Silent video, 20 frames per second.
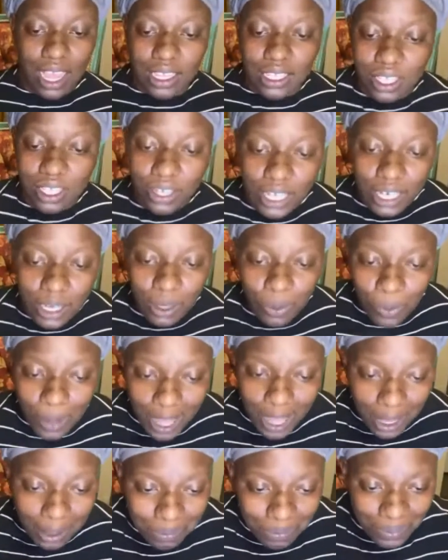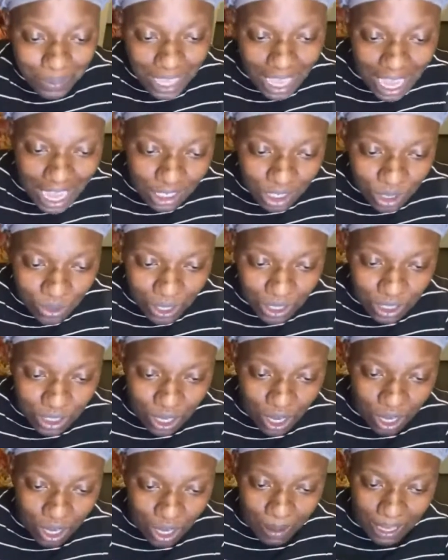So anyway, yeah, I just want
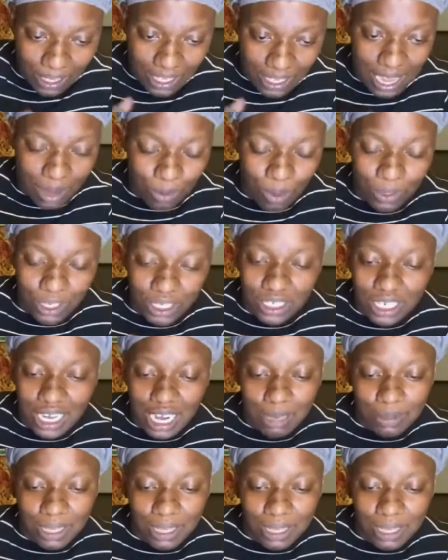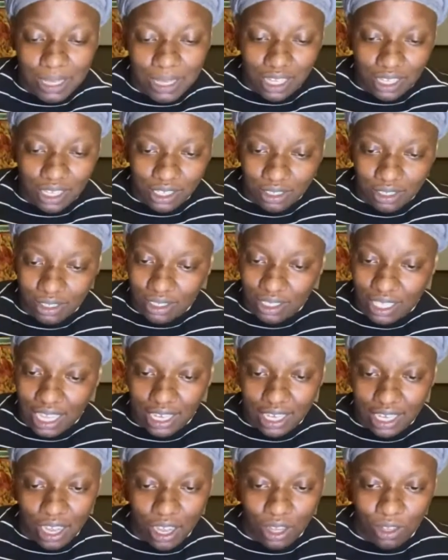to talk about that. Rick James, I love you.
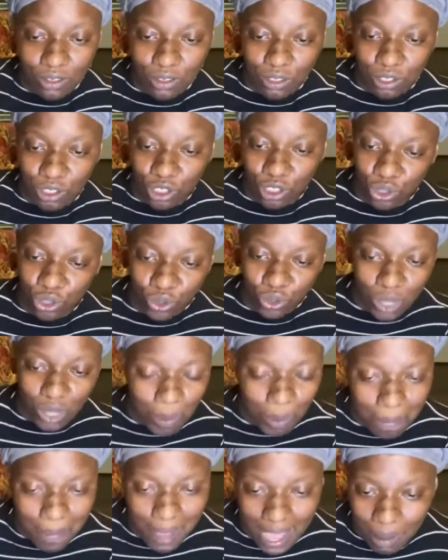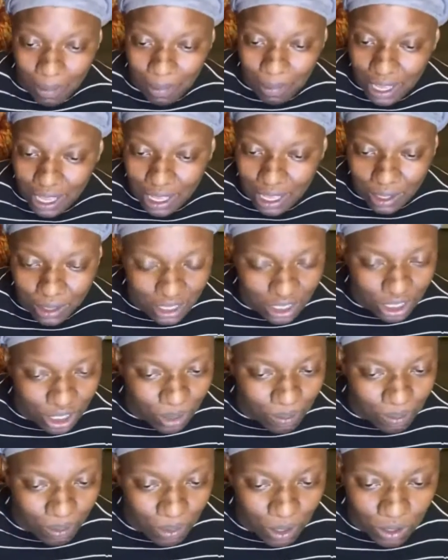I know you just troubled man, but he
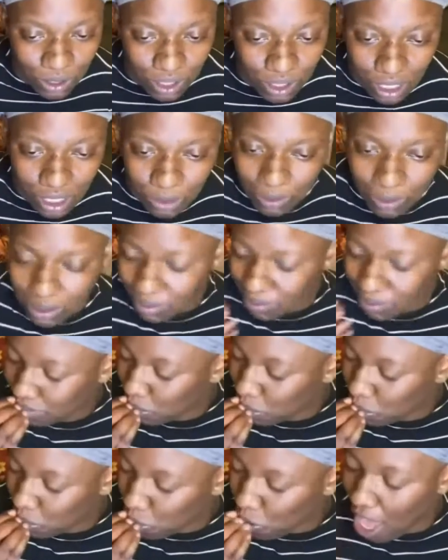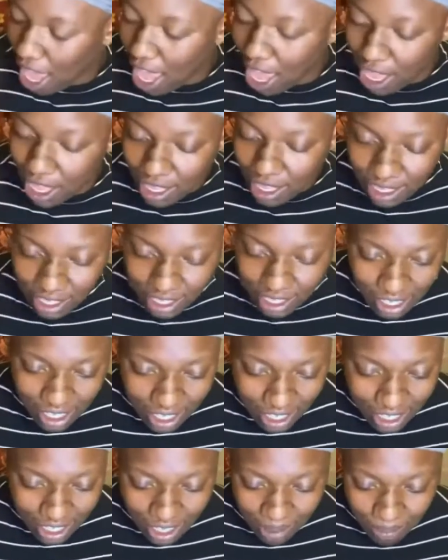just music was
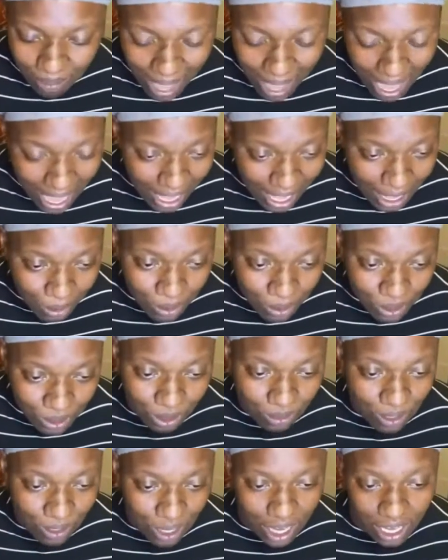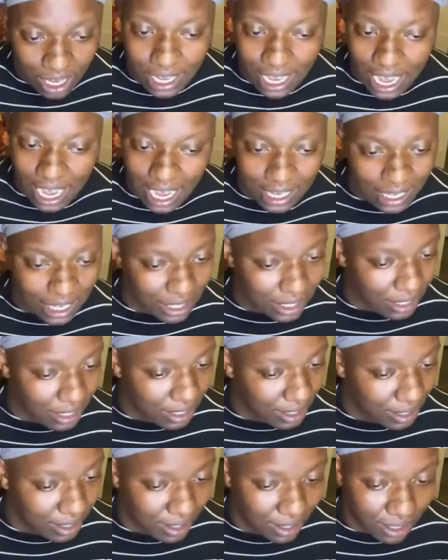man, he was on them
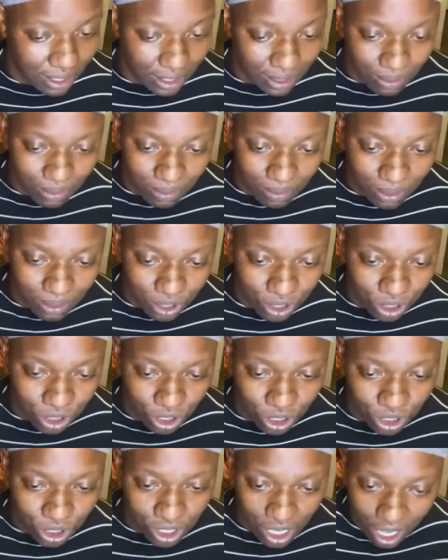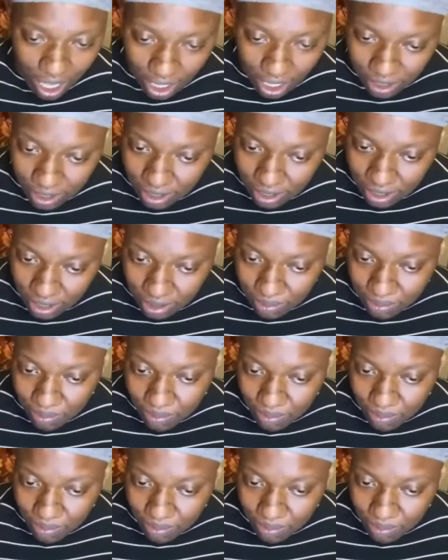narcotics. Shucks.